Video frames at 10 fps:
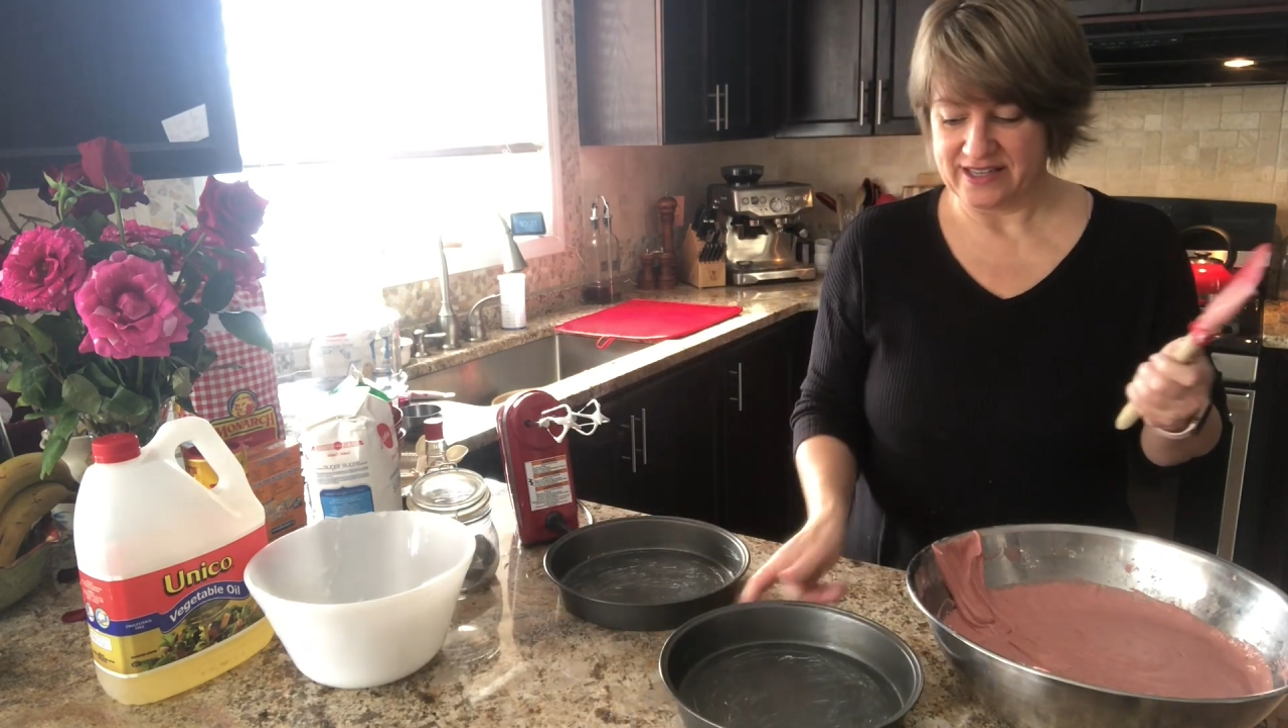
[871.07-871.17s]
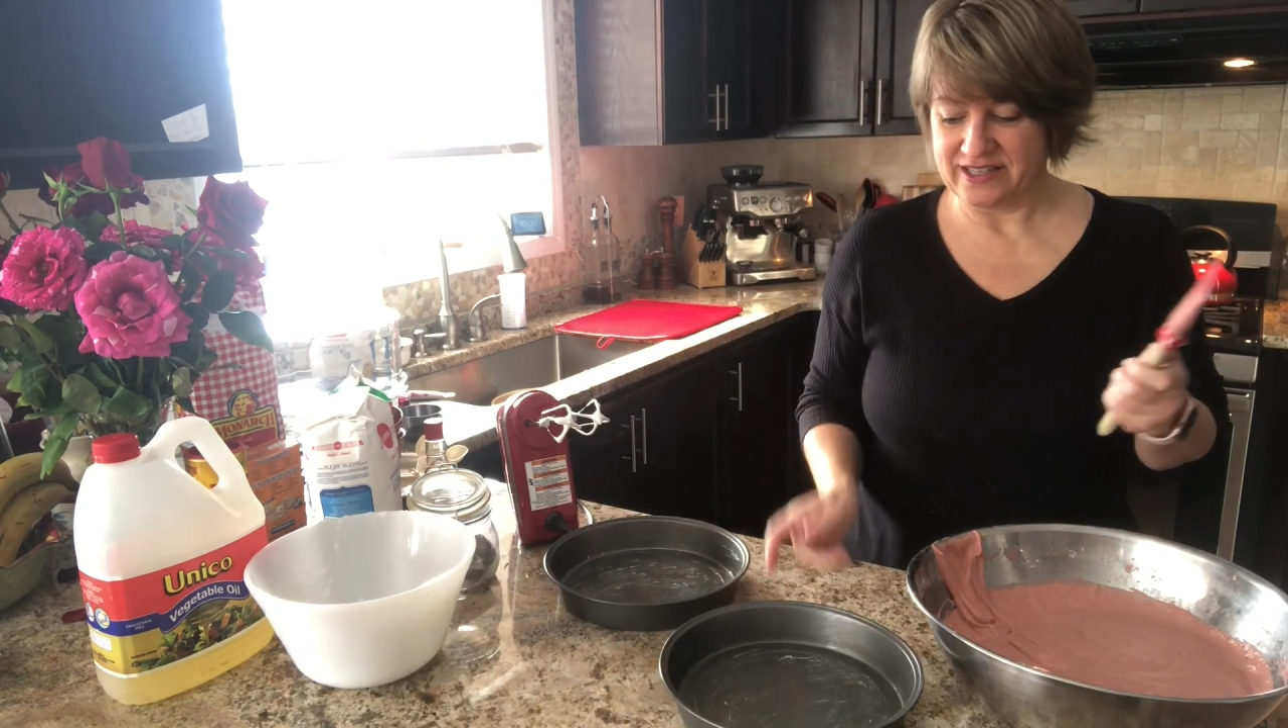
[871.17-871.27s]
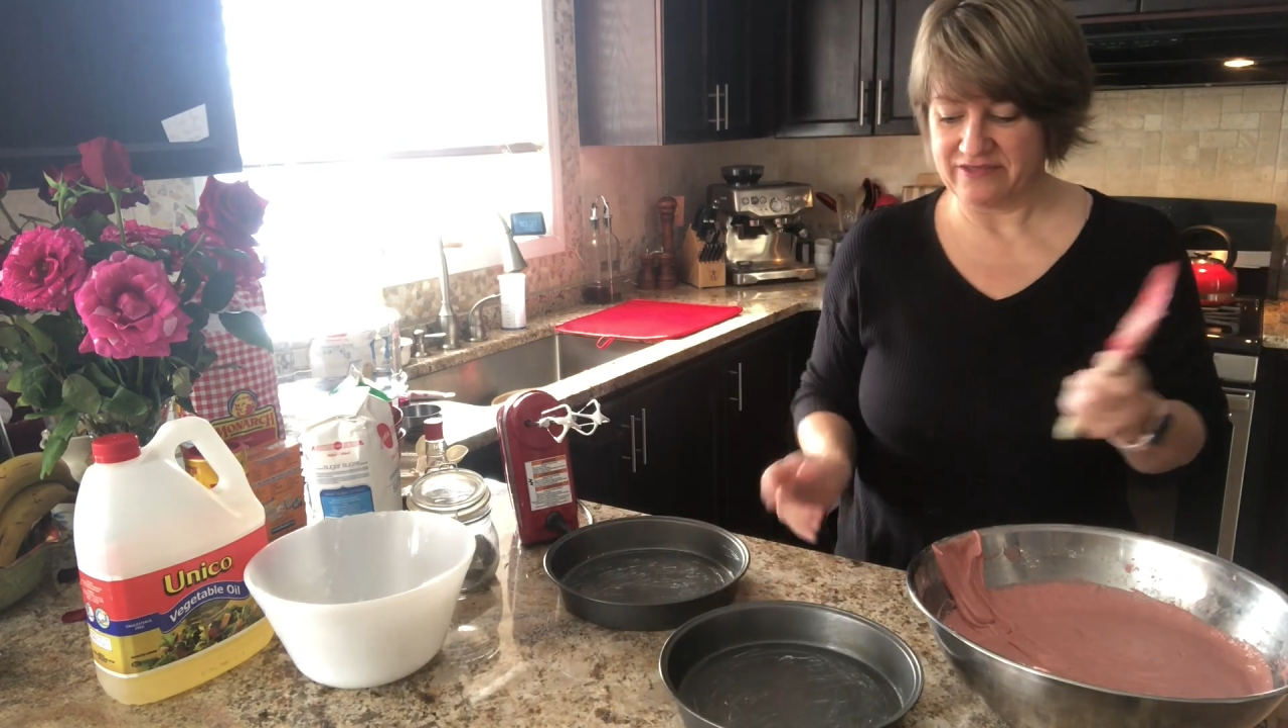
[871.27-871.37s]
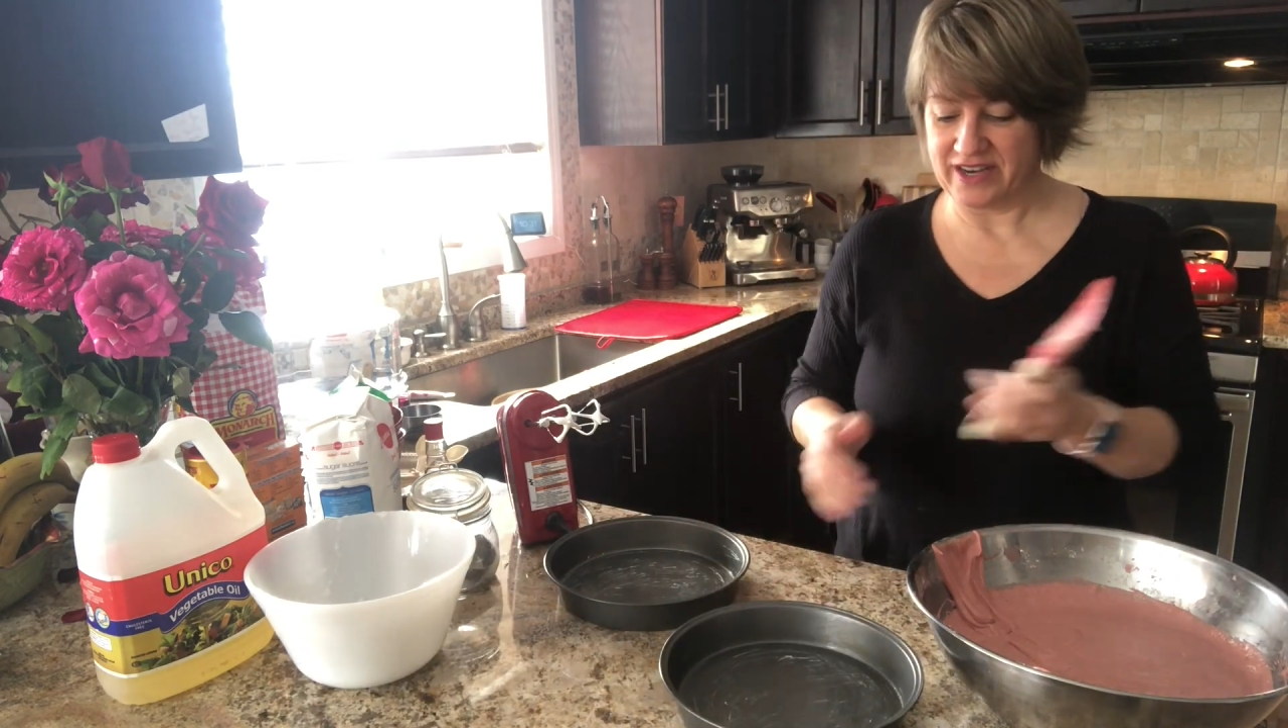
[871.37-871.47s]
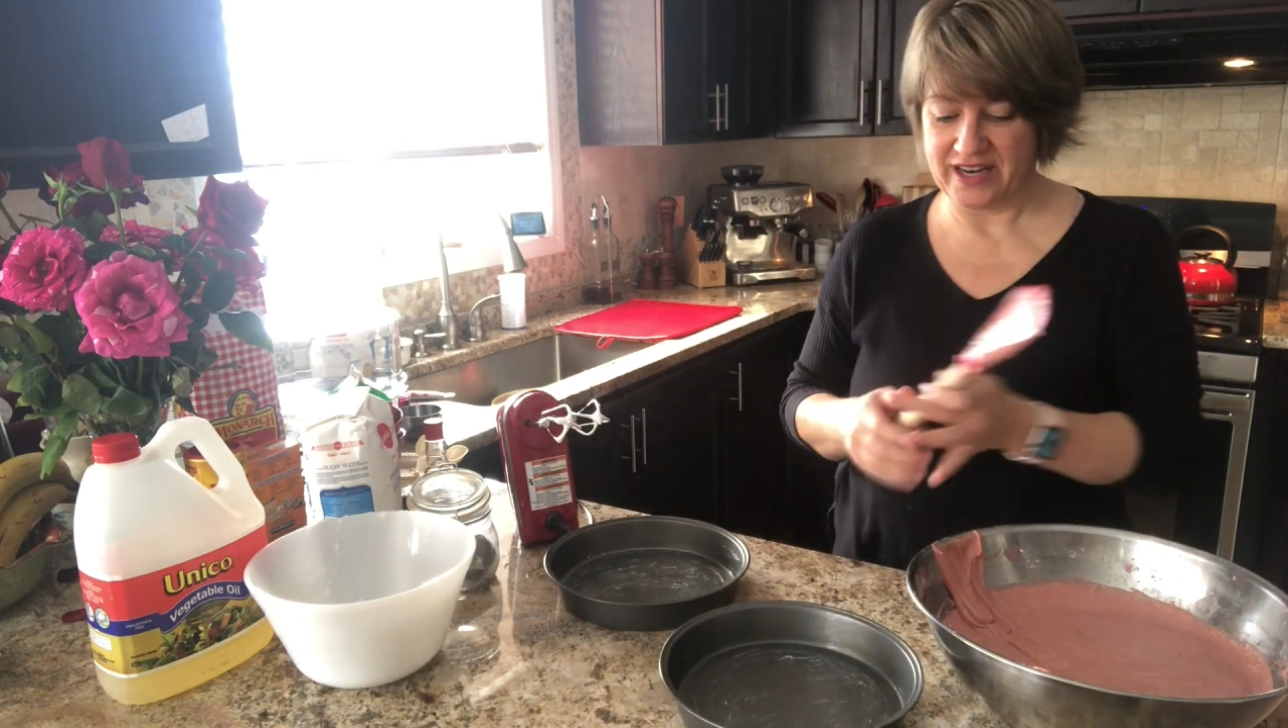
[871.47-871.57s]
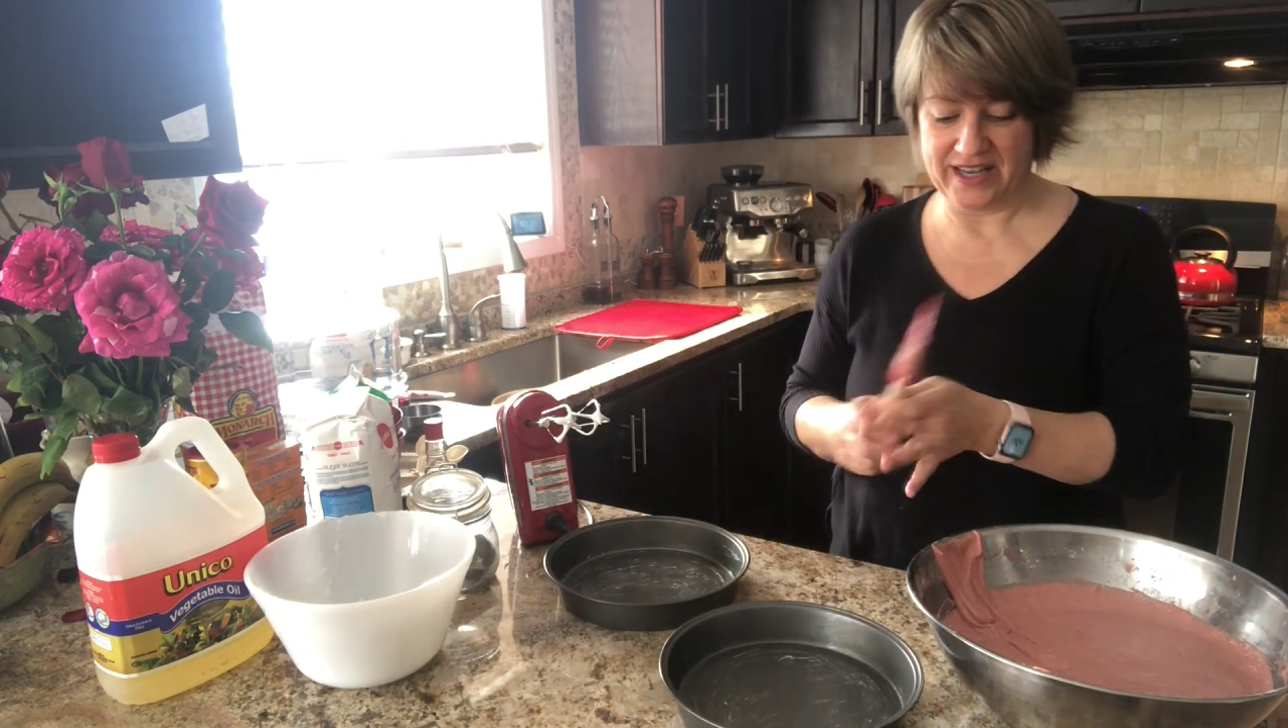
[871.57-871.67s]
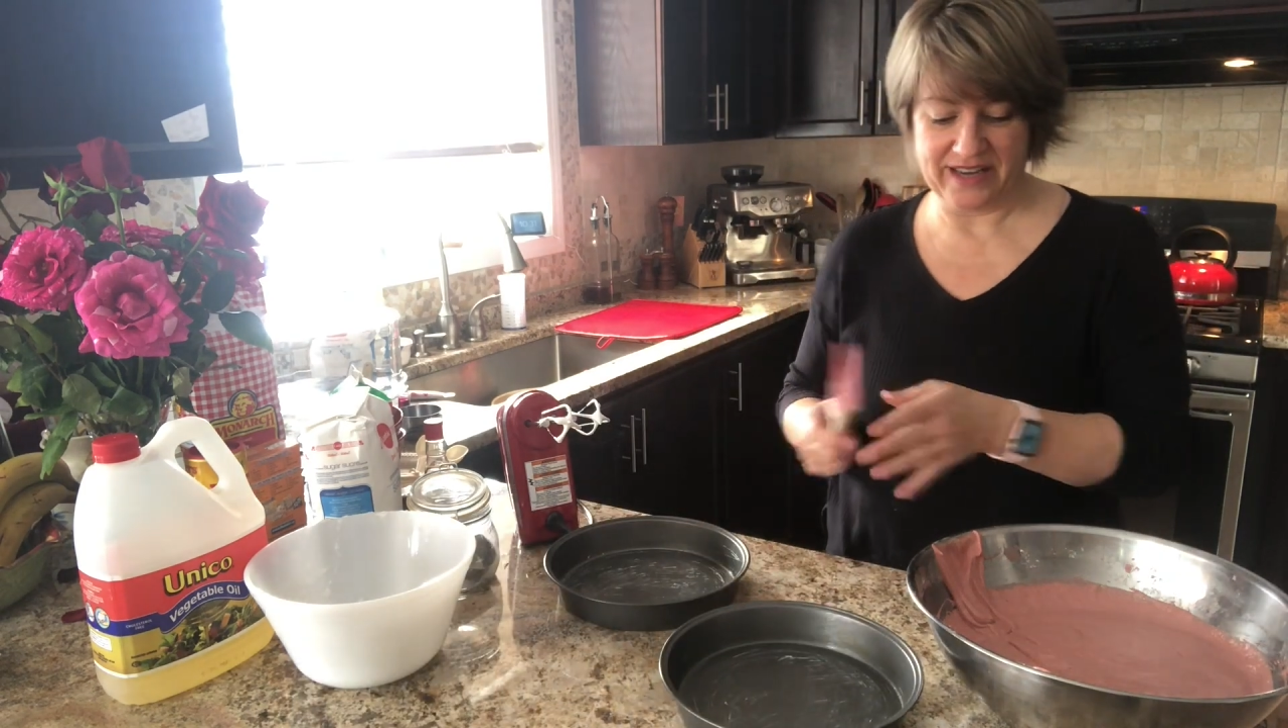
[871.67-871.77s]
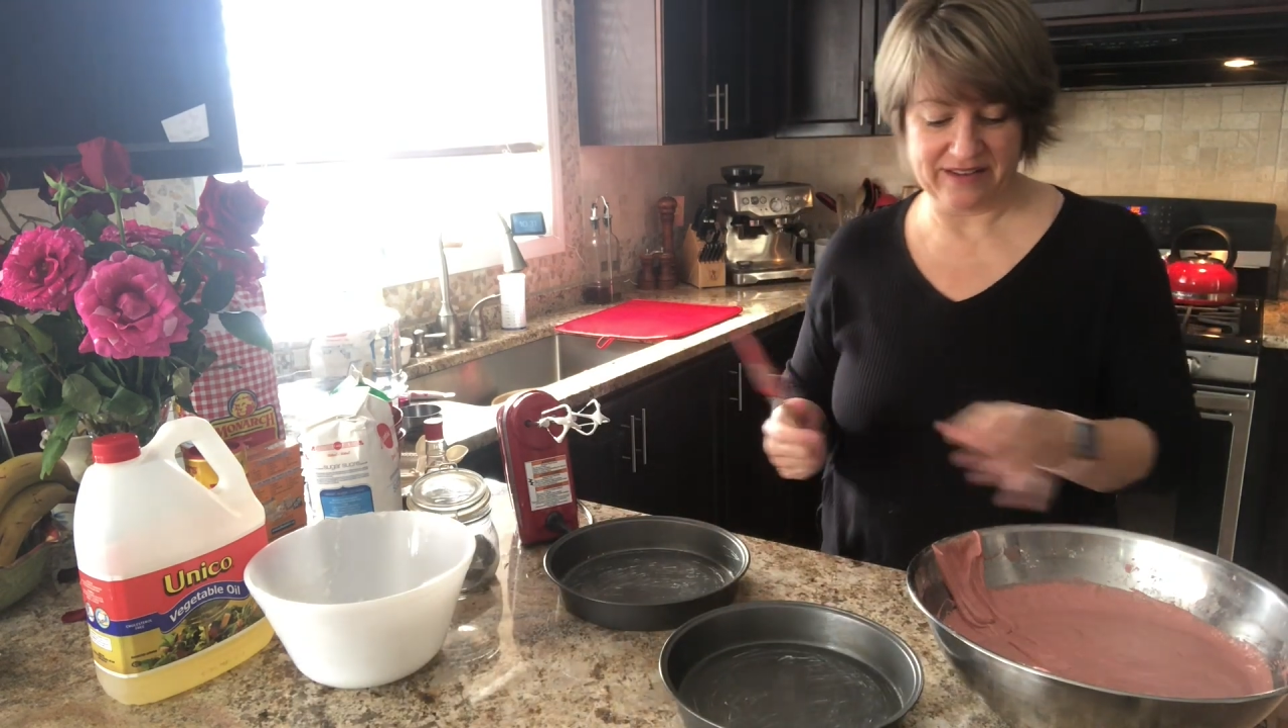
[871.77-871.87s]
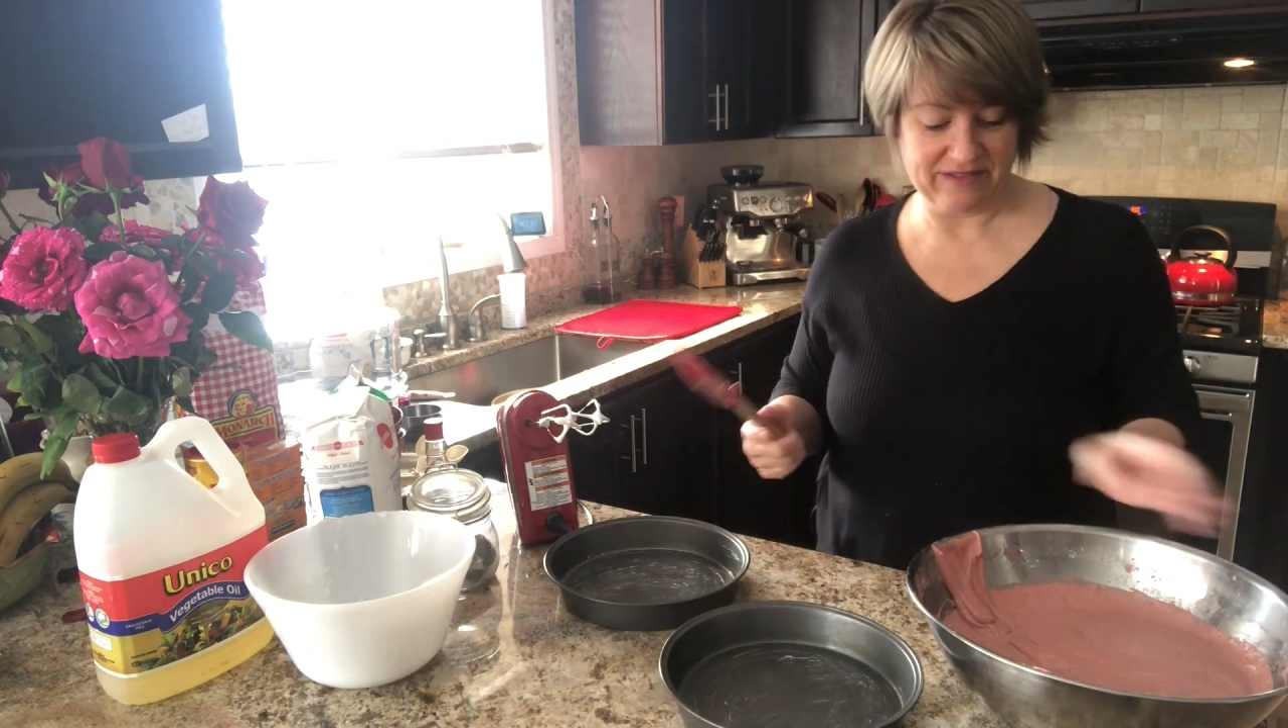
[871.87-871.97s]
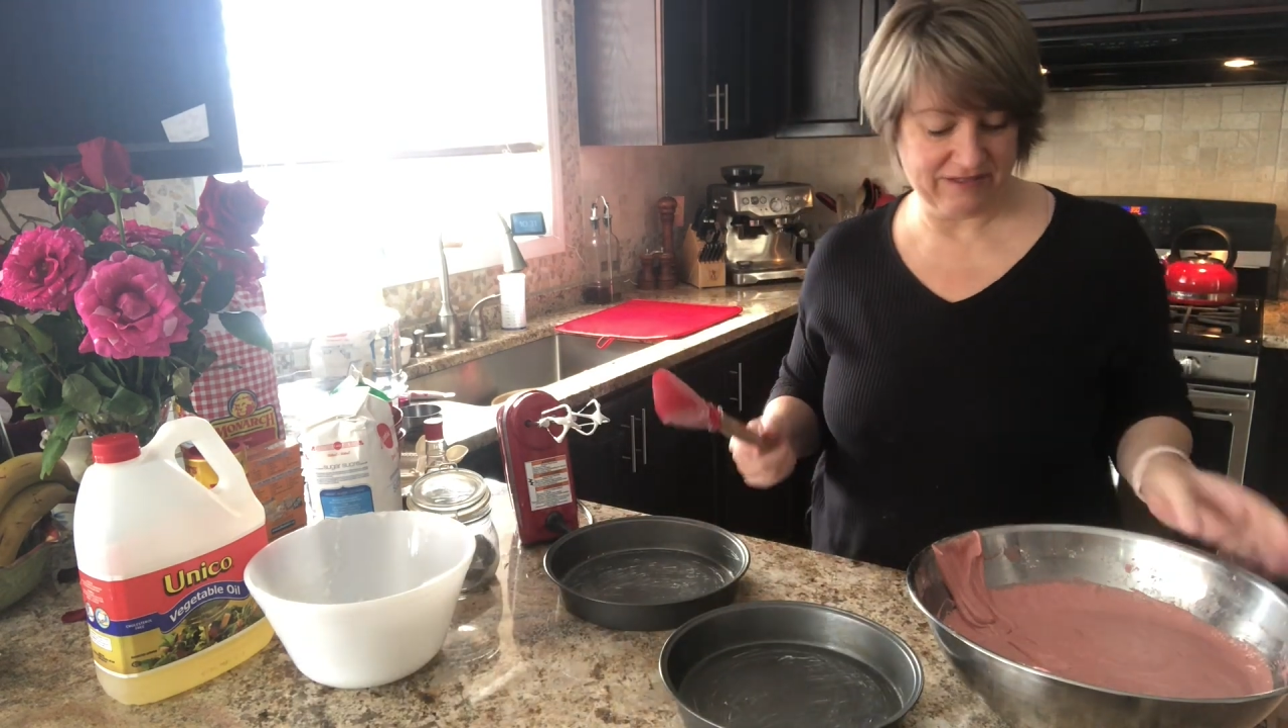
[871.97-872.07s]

dividing it